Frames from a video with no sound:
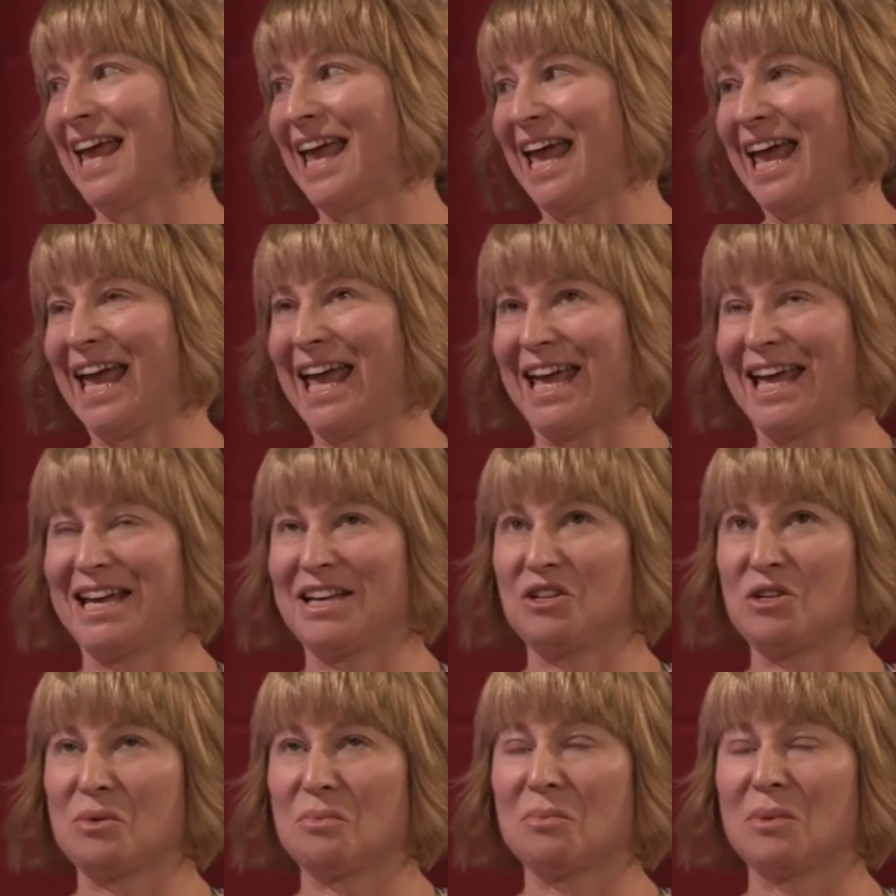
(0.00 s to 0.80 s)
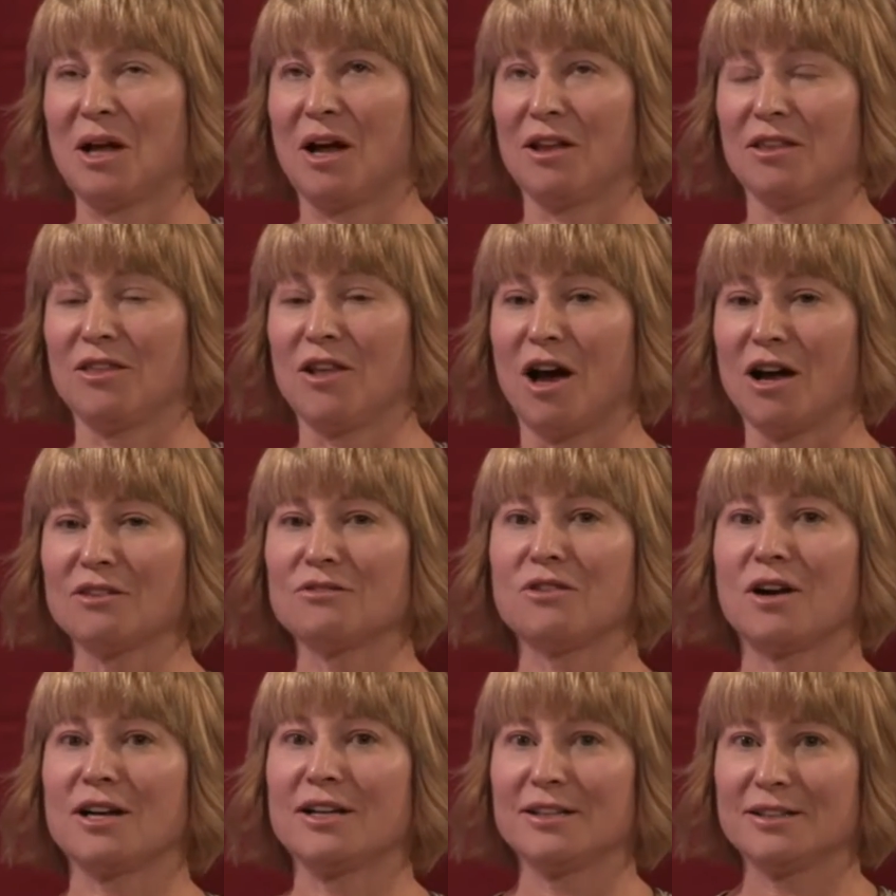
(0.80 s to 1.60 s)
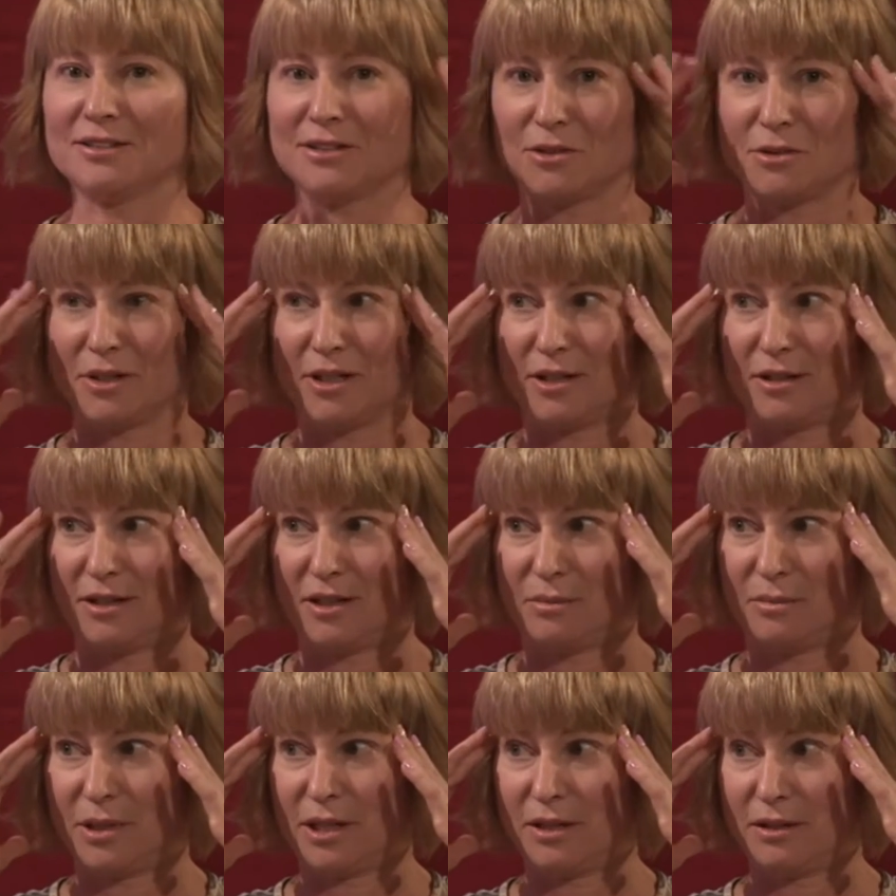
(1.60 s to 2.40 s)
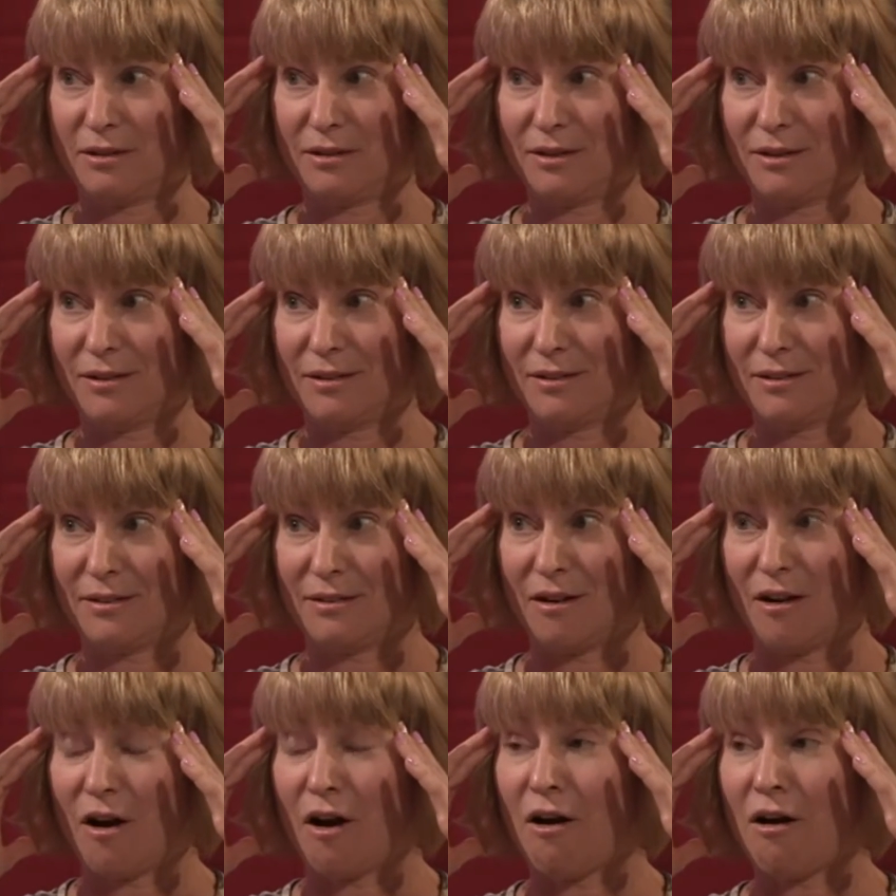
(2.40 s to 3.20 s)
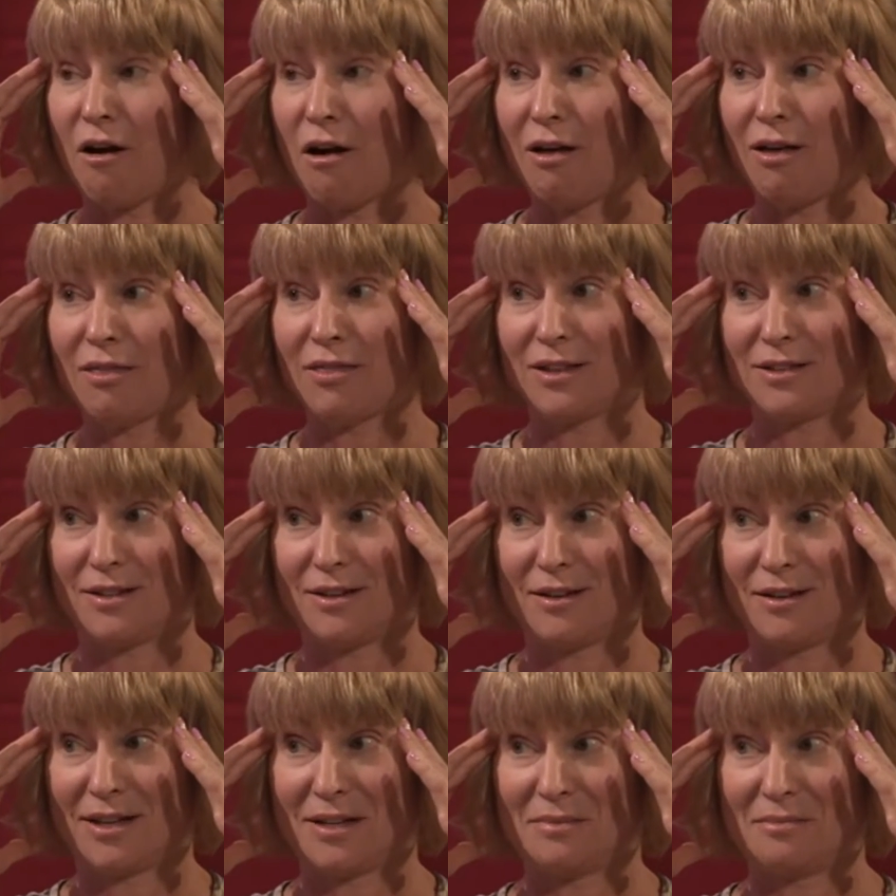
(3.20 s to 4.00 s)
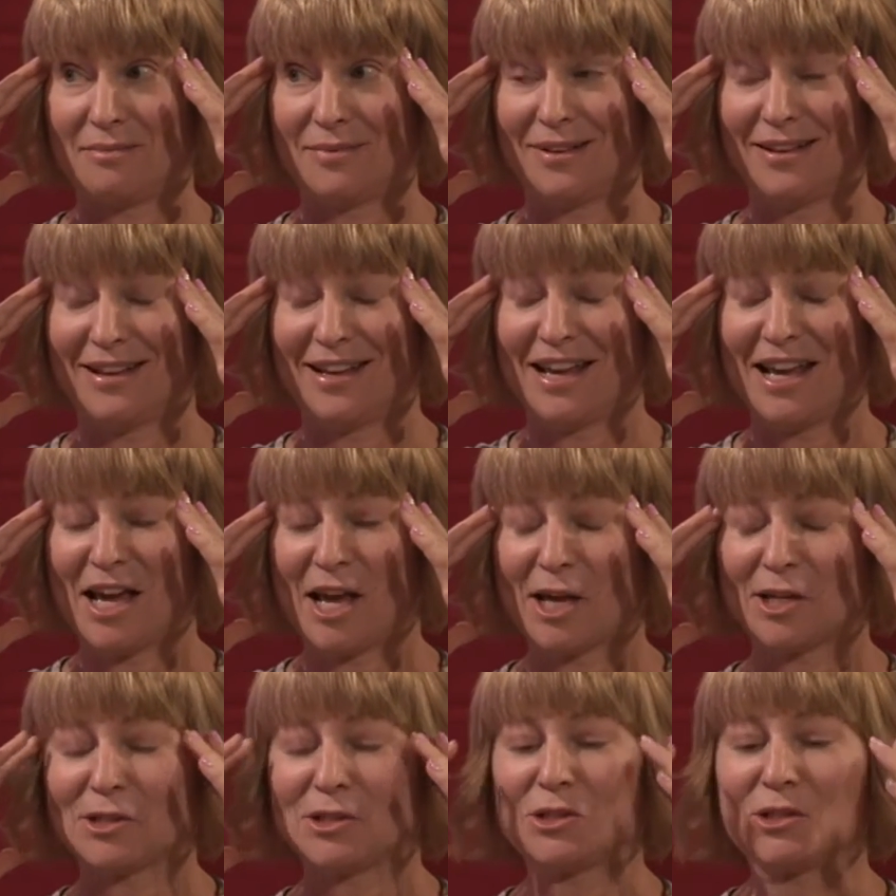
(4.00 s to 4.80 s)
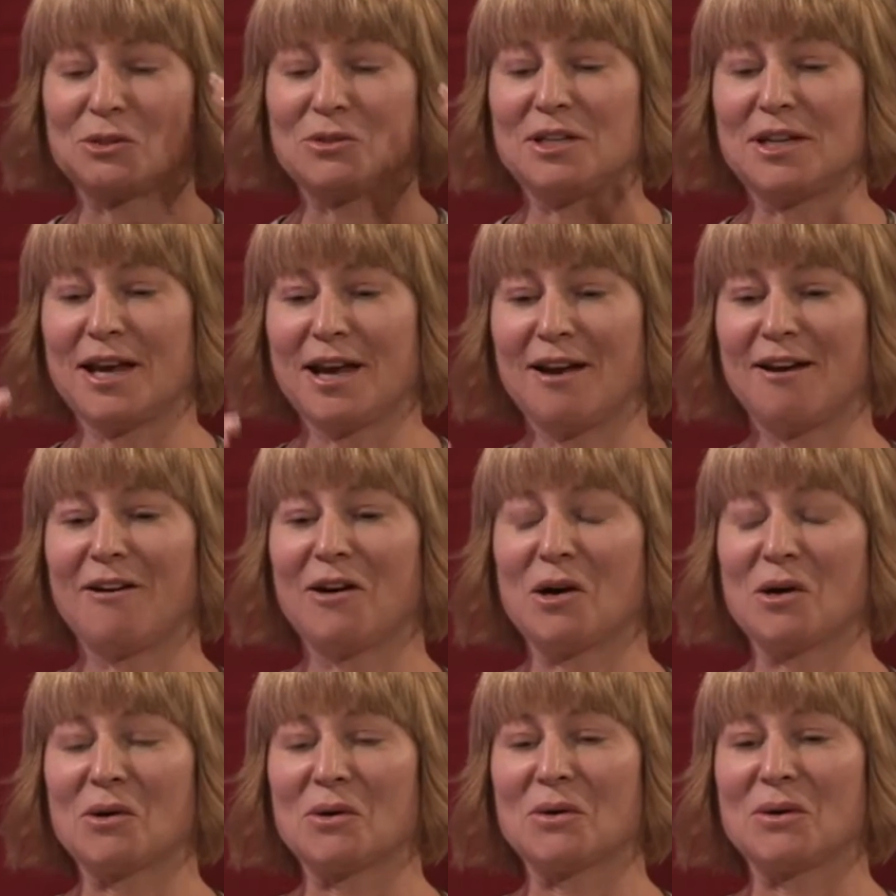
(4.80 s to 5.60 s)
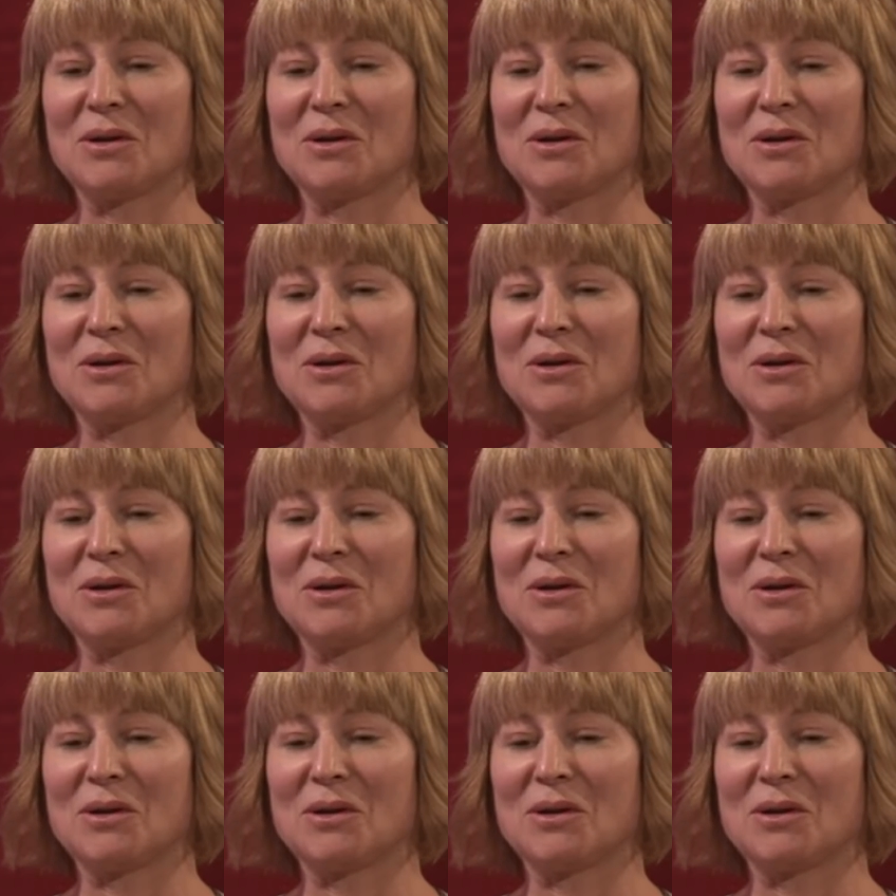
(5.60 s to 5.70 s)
And a lot of writing is going on up here all the time. And so now